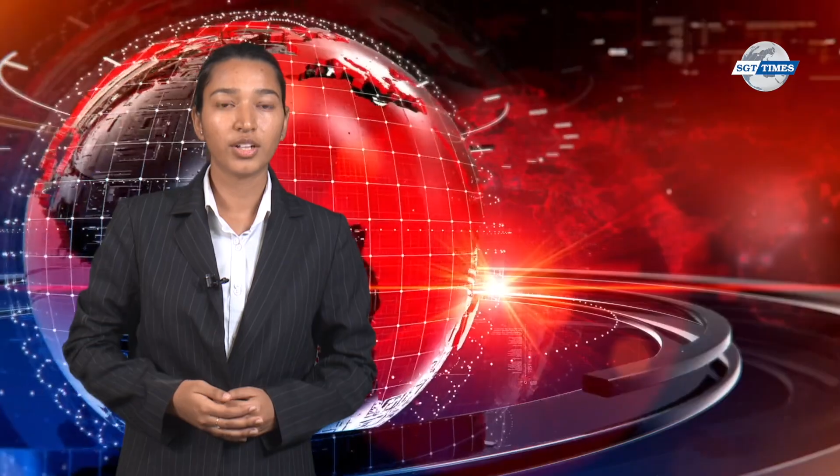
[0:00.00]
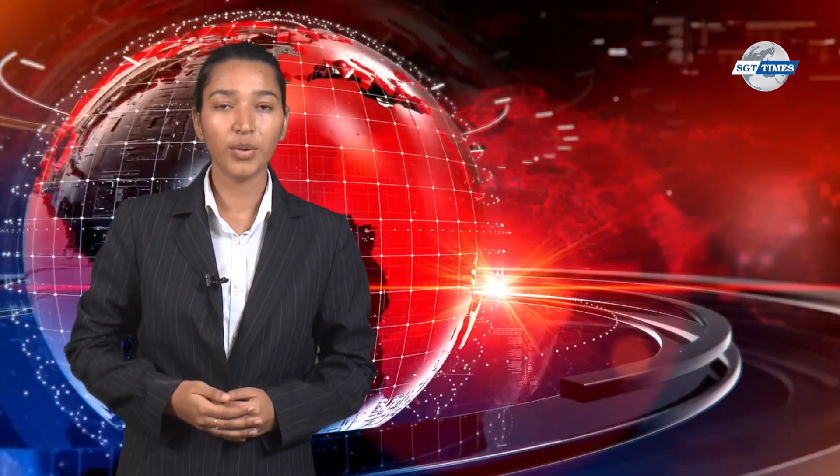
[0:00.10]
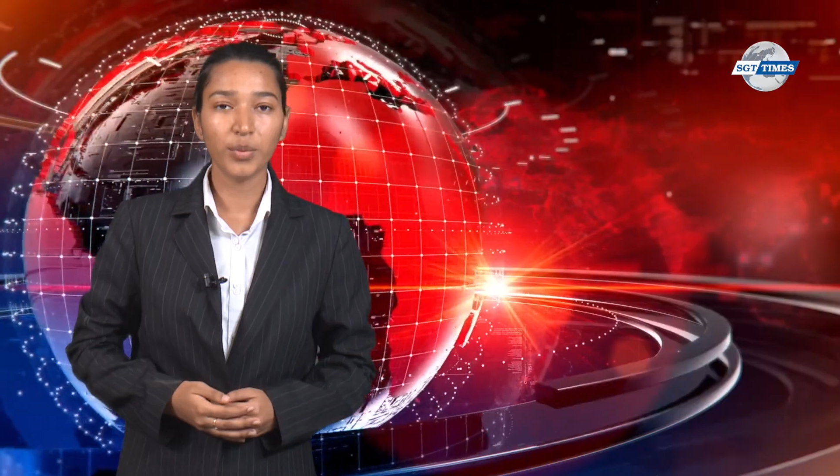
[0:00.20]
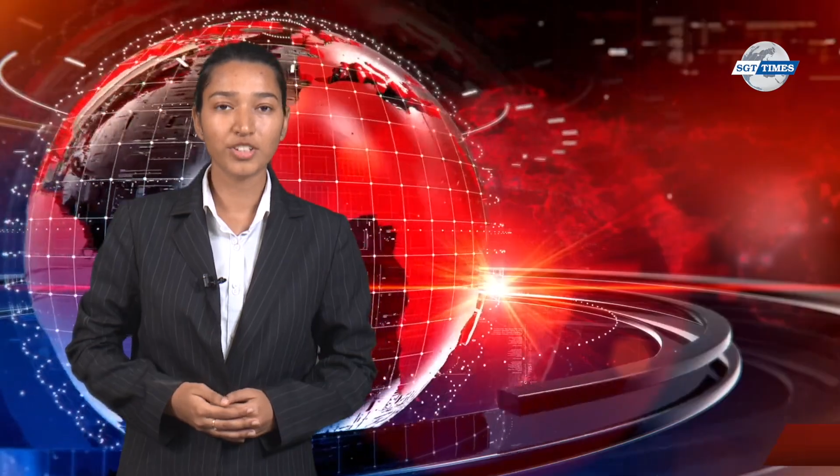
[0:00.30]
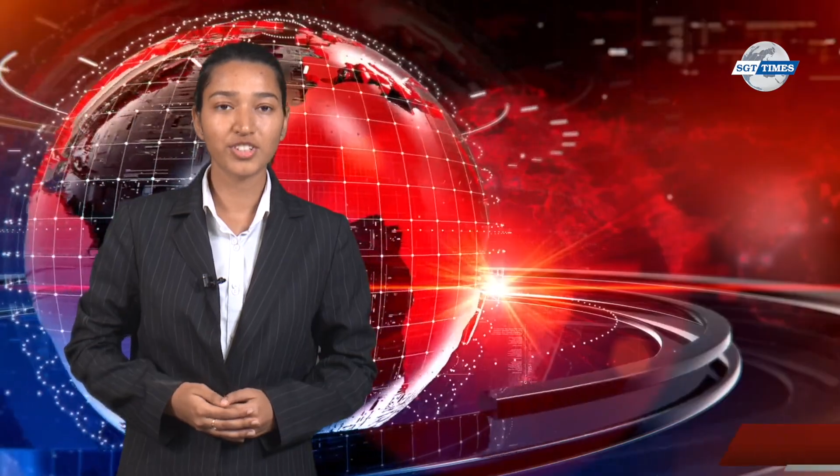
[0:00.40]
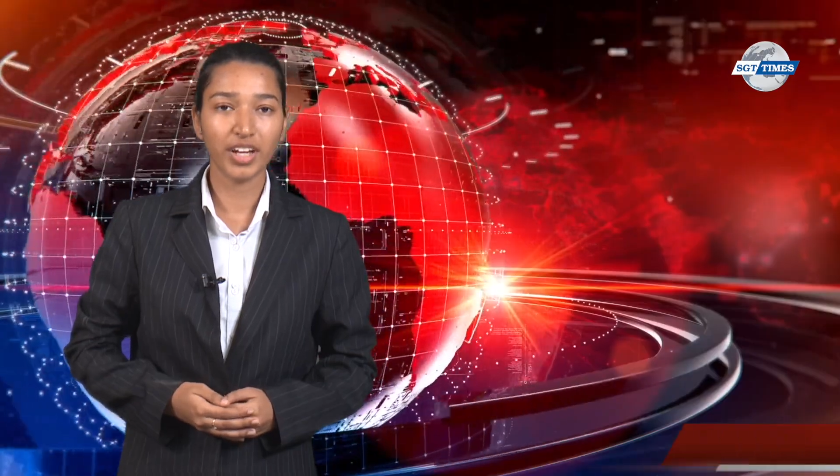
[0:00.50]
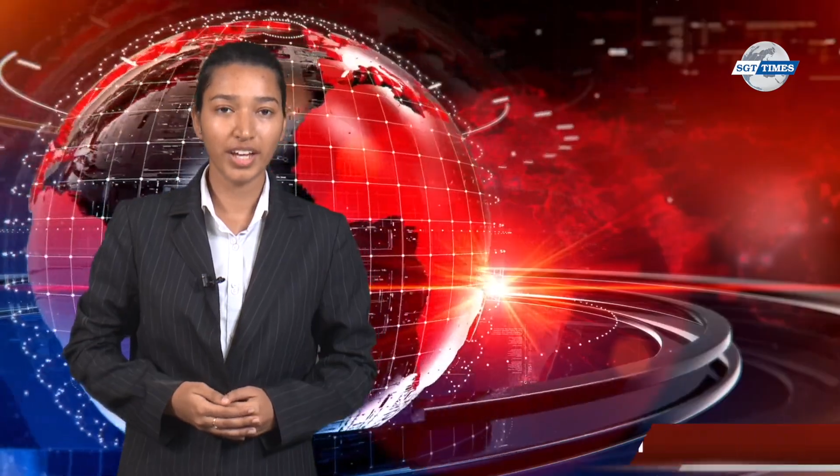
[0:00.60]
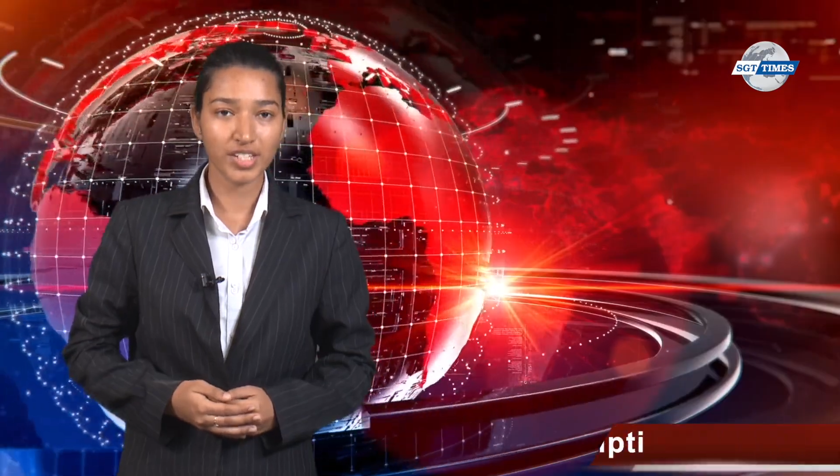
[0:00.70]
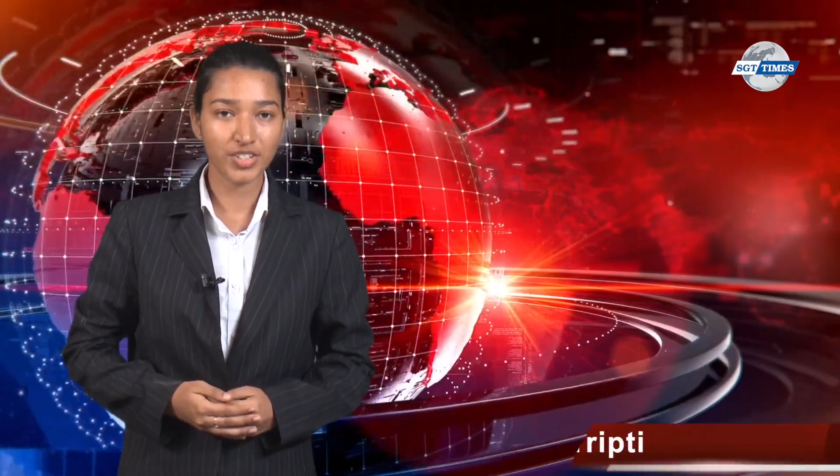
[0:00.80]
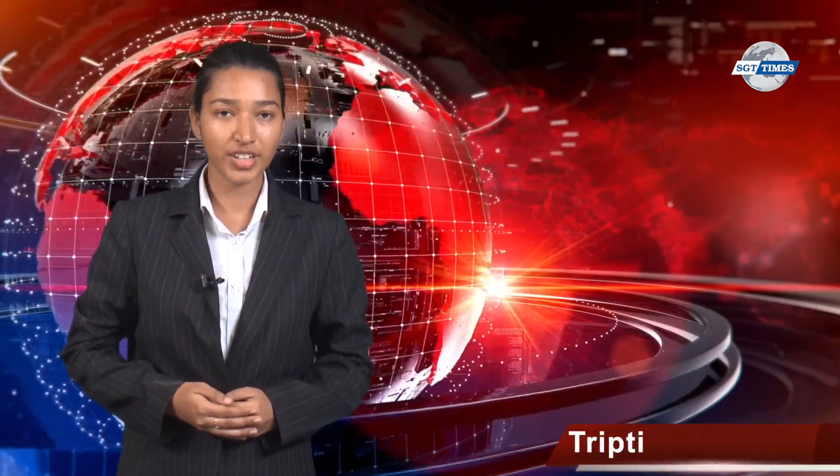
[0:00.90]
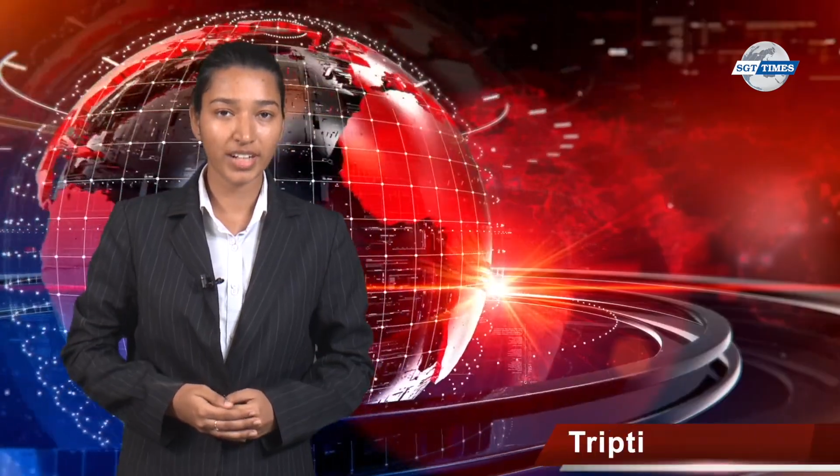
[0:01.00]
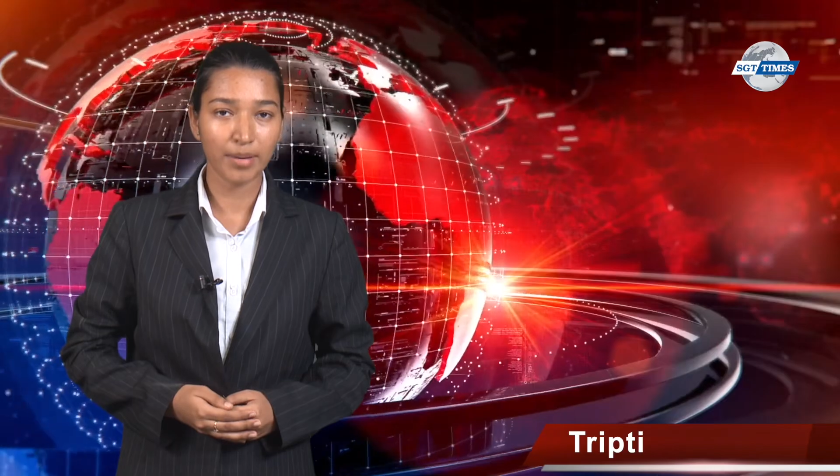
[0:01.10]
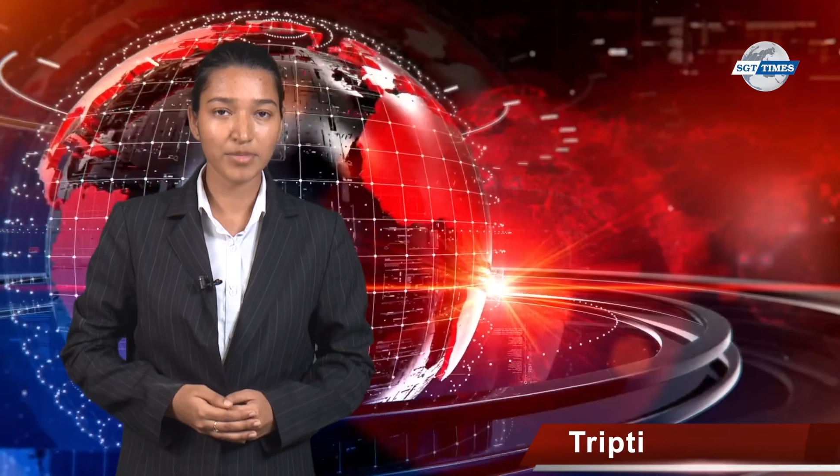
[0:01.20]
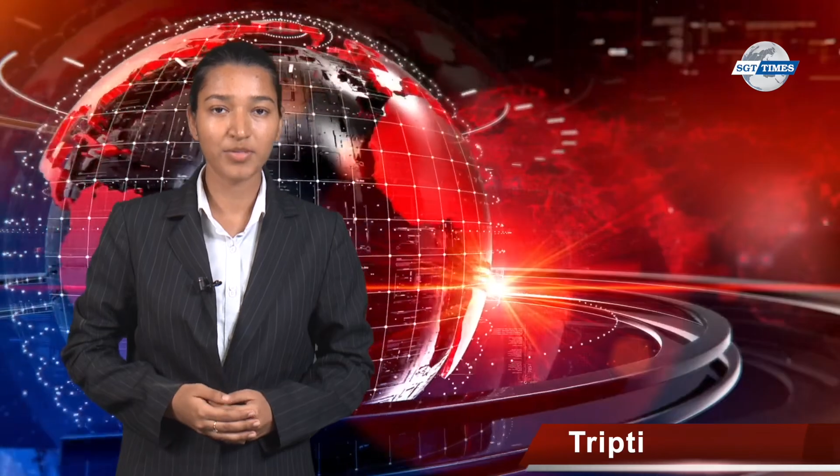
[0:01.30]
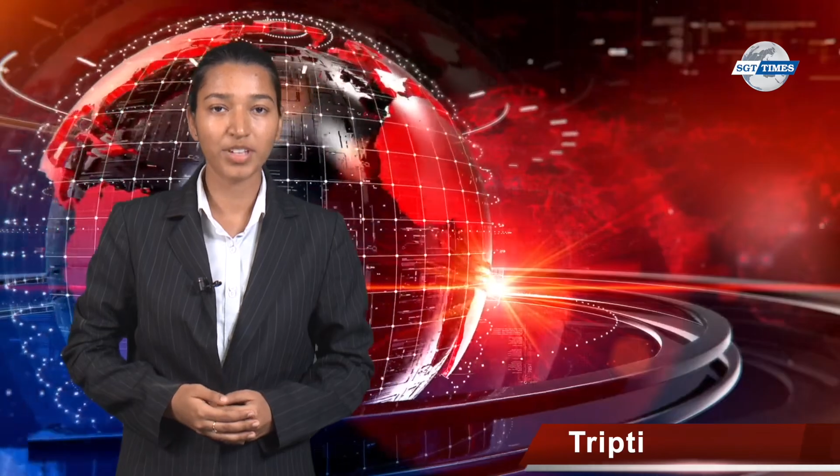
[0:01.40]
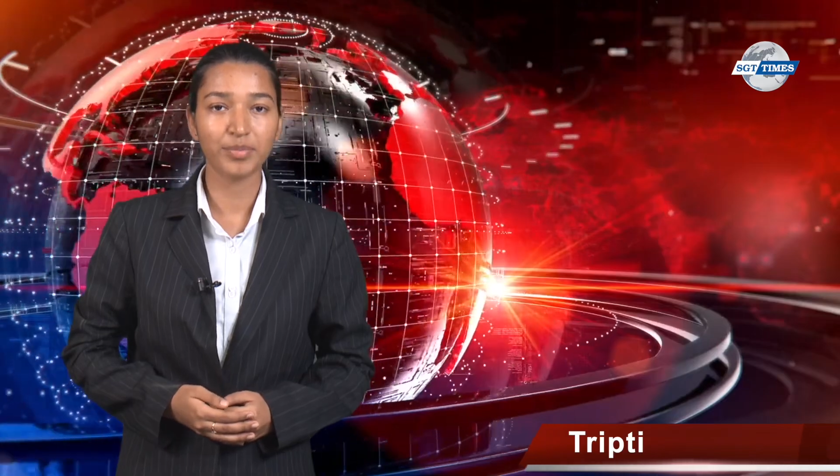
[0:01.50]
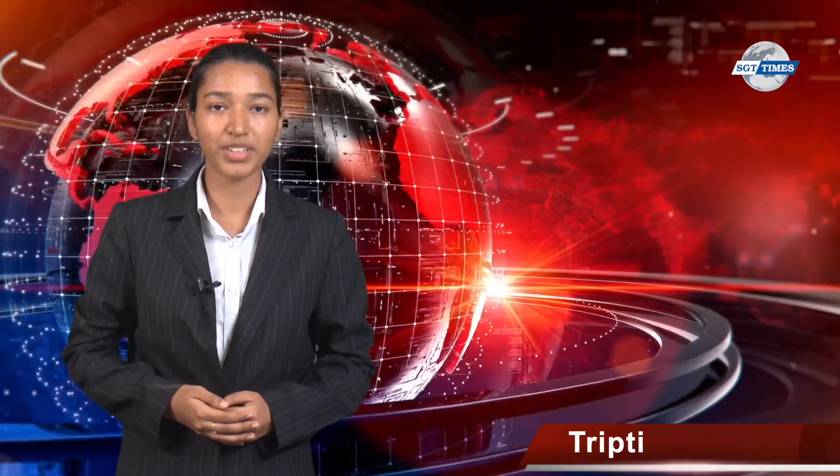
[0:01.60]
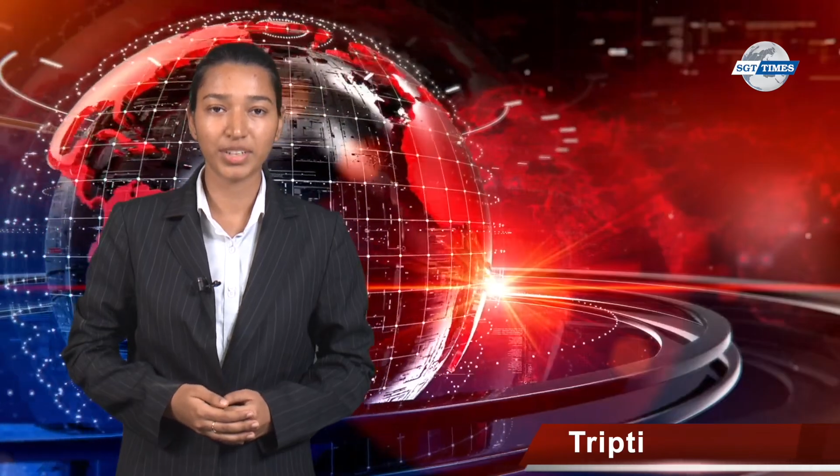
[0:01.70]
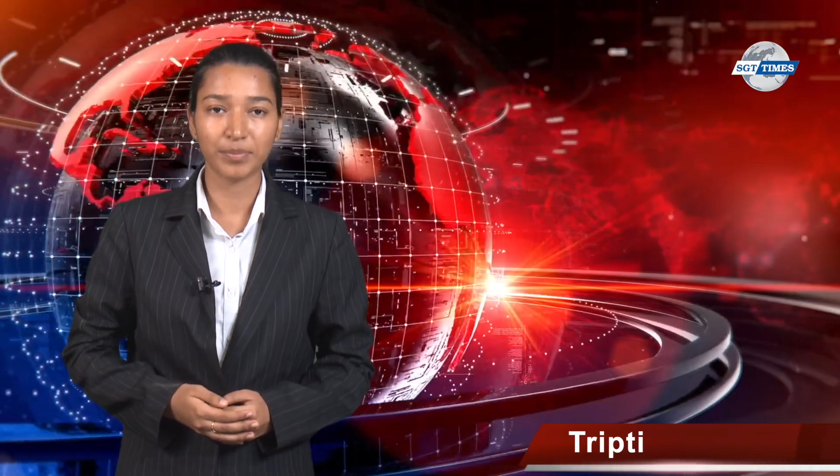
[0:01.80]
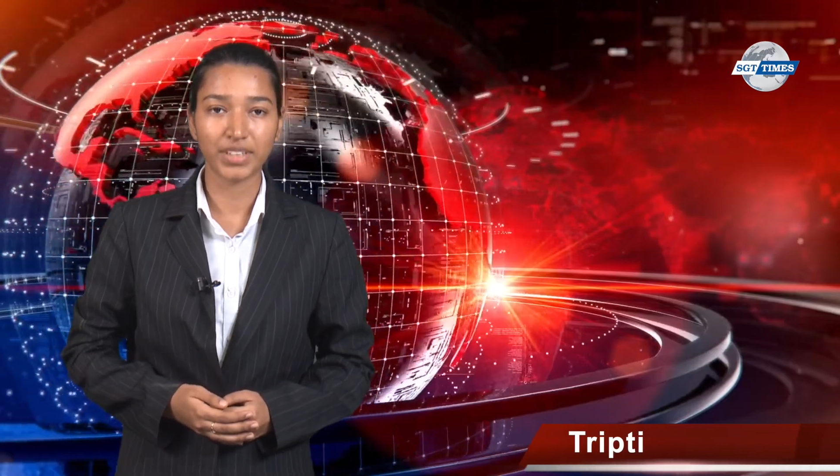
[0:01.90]
You're watching SGT Times with me,
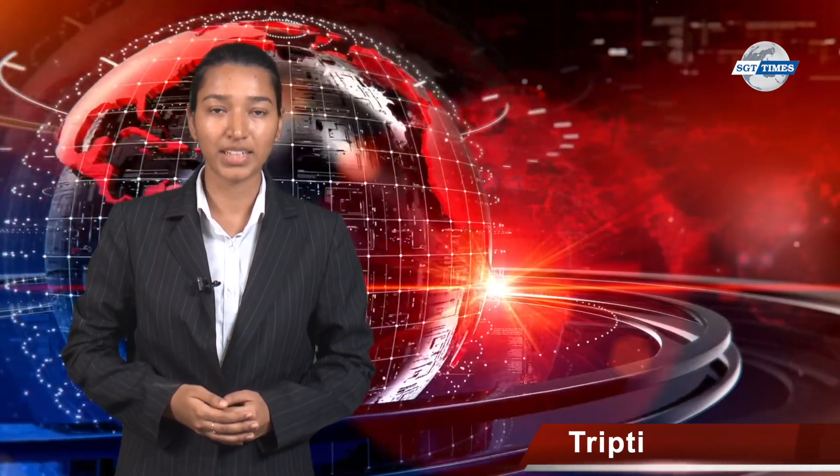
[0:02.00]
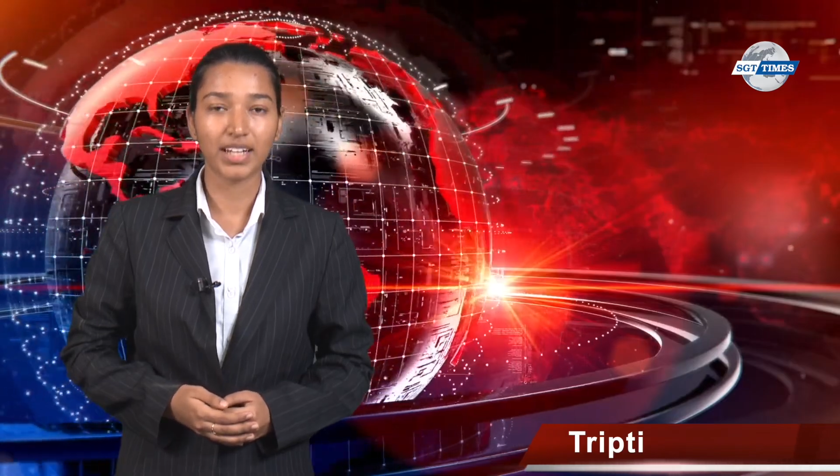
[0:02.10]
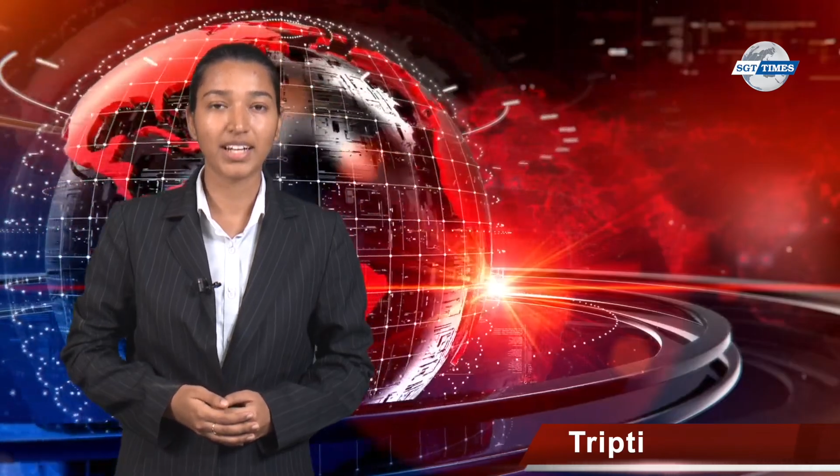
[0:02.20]
Tripti.